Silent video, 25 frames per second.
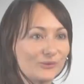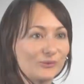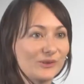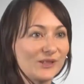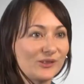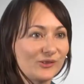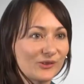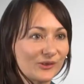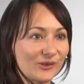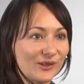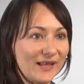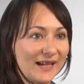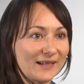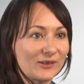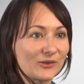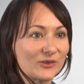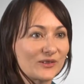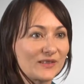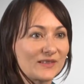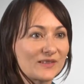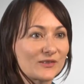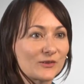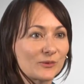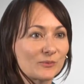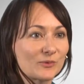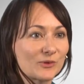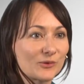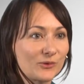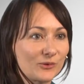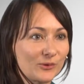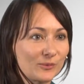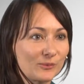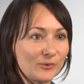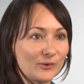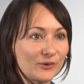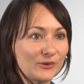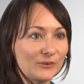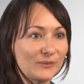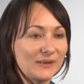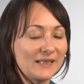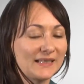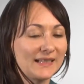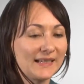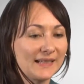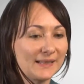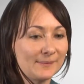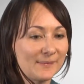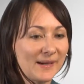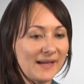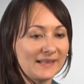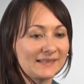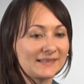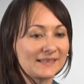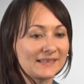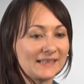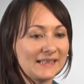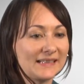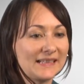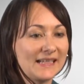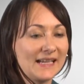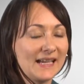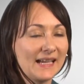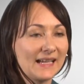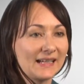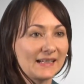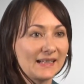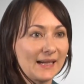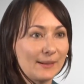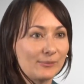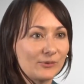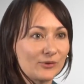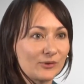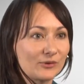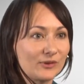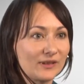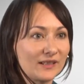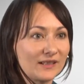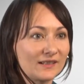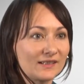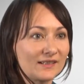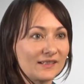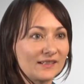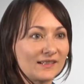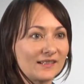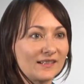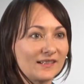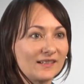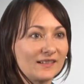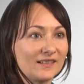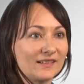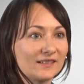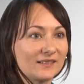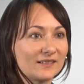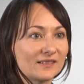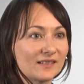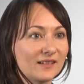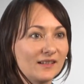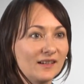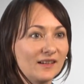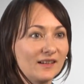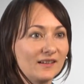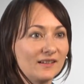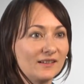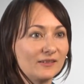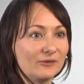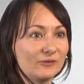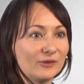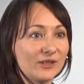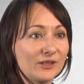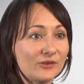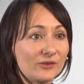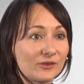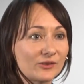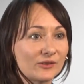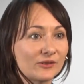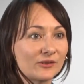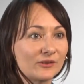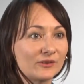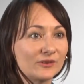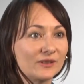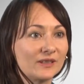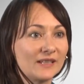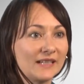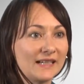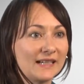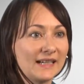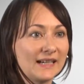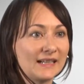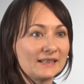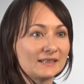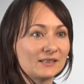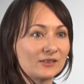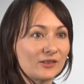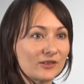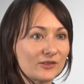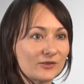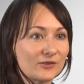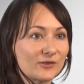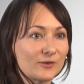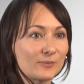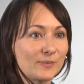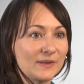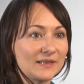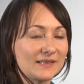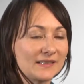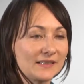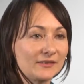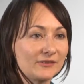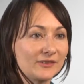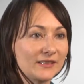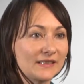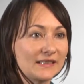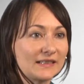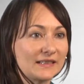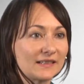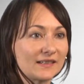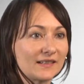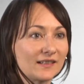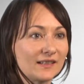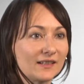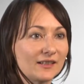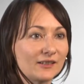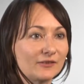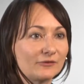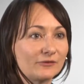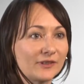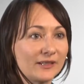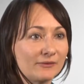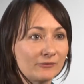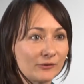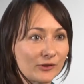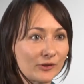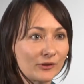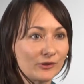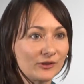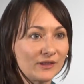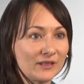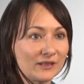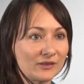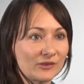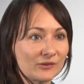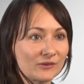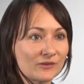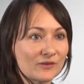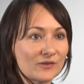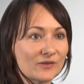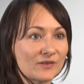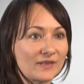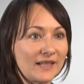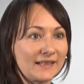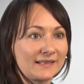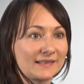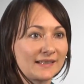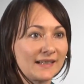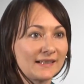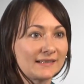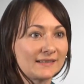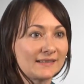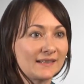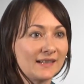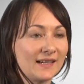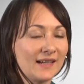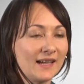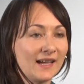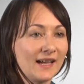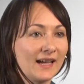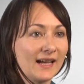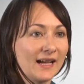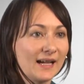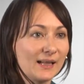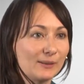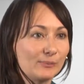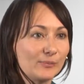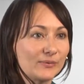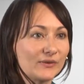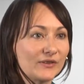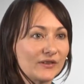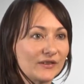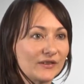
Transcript: regional ecosystem scoreboard will aim at capturing the regional and cluster-specific framework conditions that can help